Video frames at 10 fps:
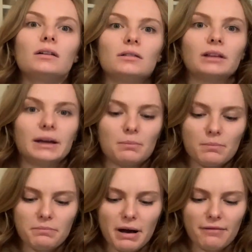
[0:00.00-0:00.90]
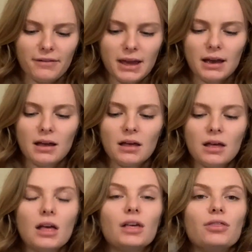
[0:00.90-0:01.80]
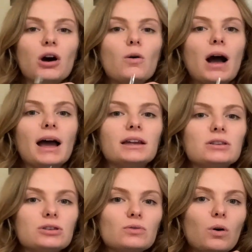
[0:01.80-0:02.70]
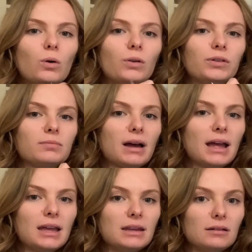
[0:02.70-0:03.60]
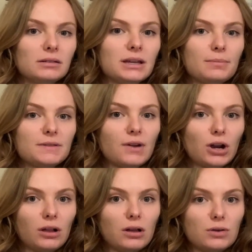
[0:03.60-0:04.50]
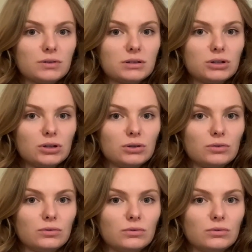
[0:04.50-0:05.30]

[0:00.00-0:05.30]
like buffing, though I do hold my needle tips very close to,